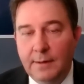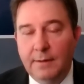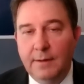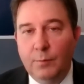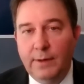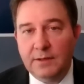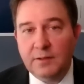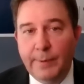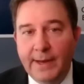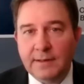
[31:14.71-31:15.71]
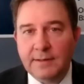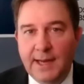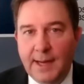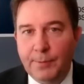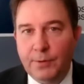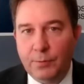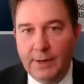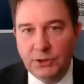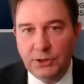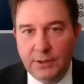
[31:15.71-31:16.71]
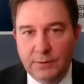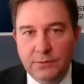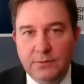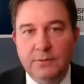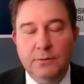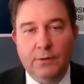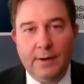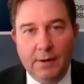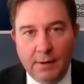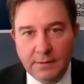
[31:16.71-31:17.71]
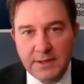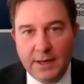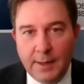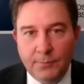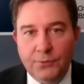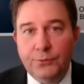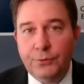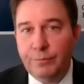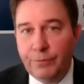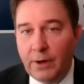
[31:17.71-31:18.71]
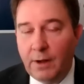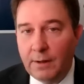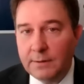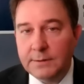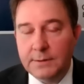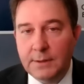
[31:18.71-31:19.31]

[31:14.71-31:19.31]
that we expect capital ratios during hard times to fall.